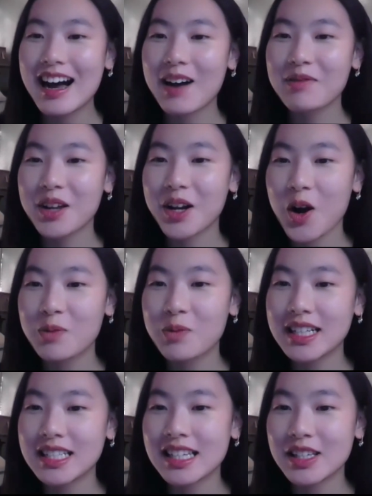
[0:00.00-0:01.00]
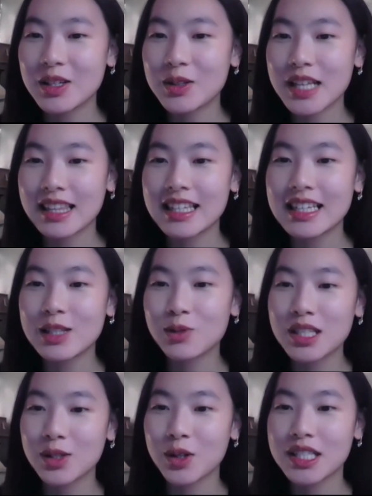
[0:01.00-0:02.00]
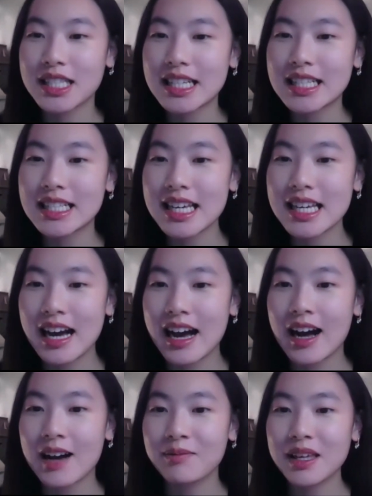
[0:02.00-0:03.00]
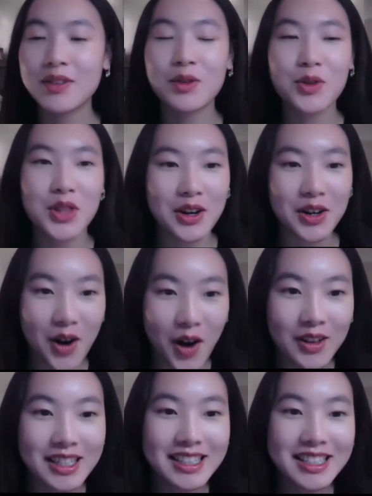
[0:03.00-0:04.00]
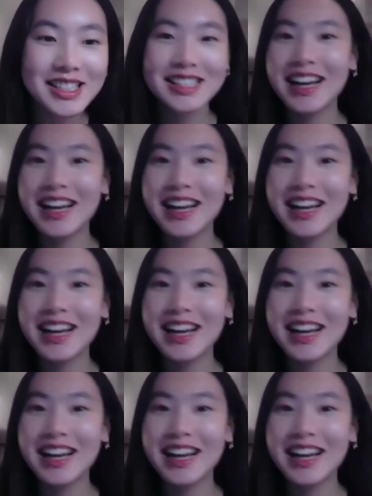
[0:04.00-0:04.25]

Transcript: they're hoping to use like these resources even when they're in college.